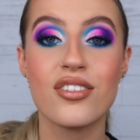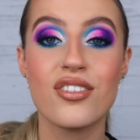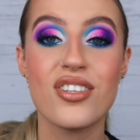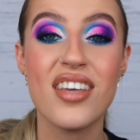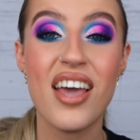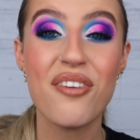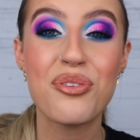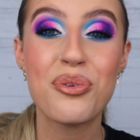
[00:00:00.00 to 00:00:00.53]
So
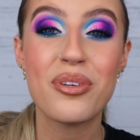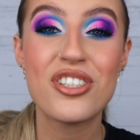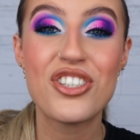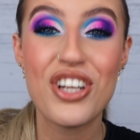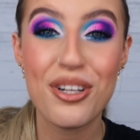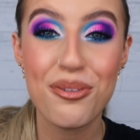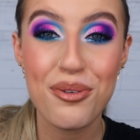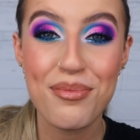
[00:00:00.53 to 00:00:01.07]
yeah, if you want to
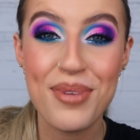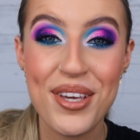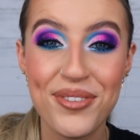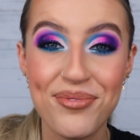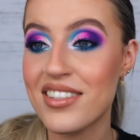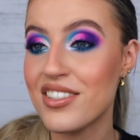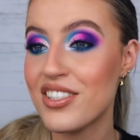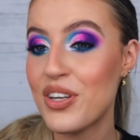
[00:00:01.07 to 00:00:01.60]
chill with me
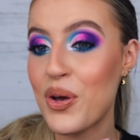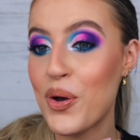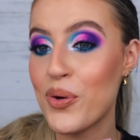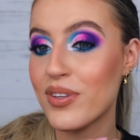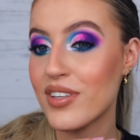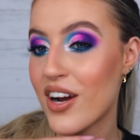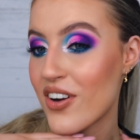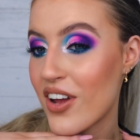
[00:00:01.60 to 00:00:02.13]
and, you know,
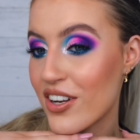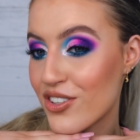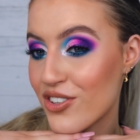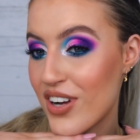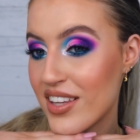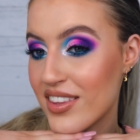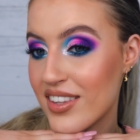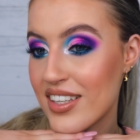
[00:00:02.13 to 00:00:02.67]
learn how to
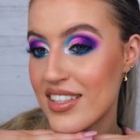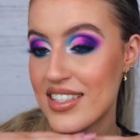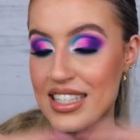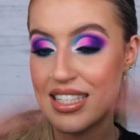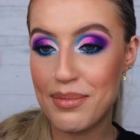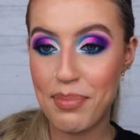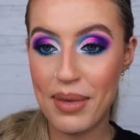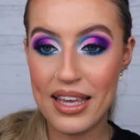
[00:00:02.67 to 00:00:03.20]
create
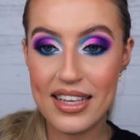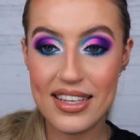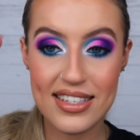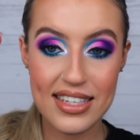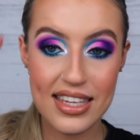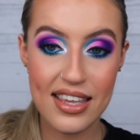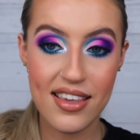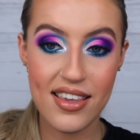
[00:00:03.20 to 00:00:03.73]
this
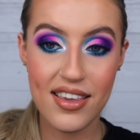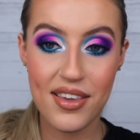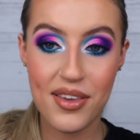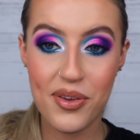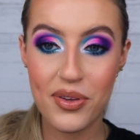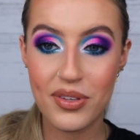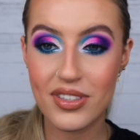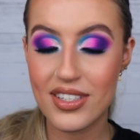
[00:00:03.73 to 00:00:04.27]

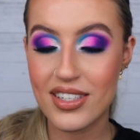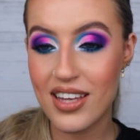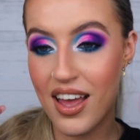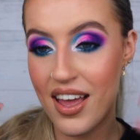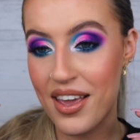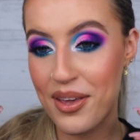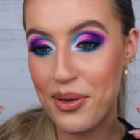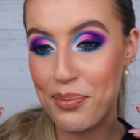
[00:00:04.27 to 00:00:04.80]
spacey
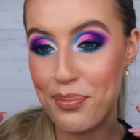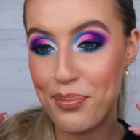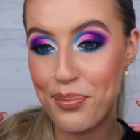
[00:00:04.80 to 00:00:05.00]
type